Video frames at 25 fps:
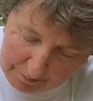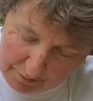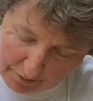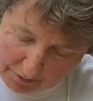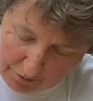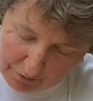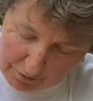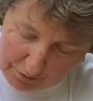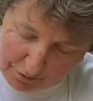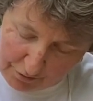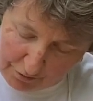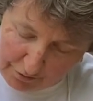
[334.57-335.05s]
but
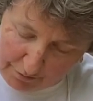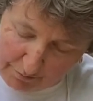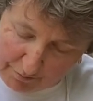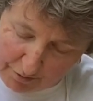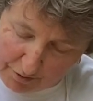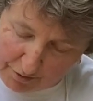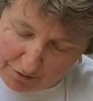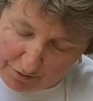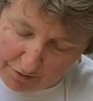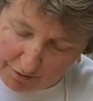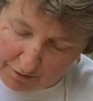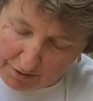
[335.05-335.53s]
not too
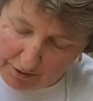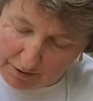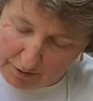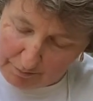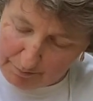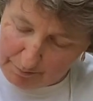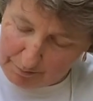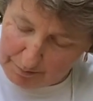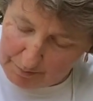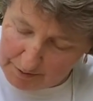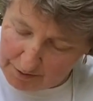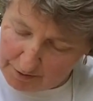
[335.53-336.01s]
much that it'll
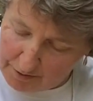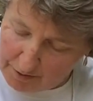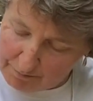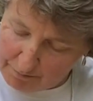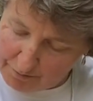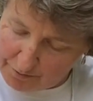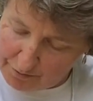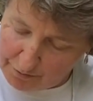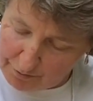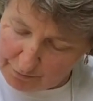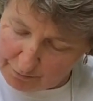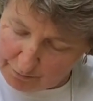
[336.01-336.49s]

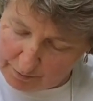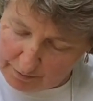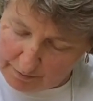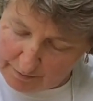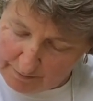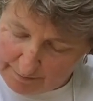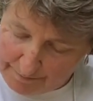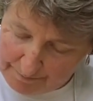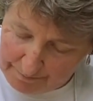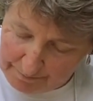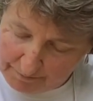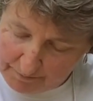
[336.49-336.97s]
become too
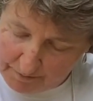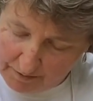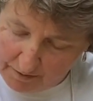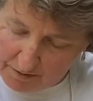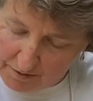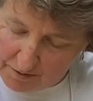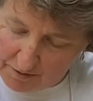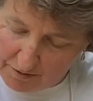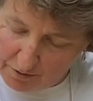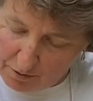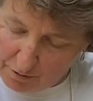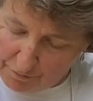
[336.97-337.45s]

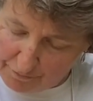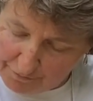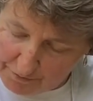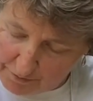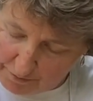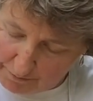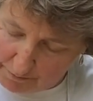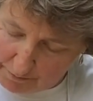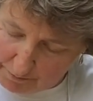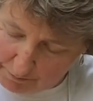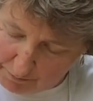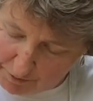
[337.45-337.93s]

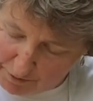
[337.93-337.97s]
soft. We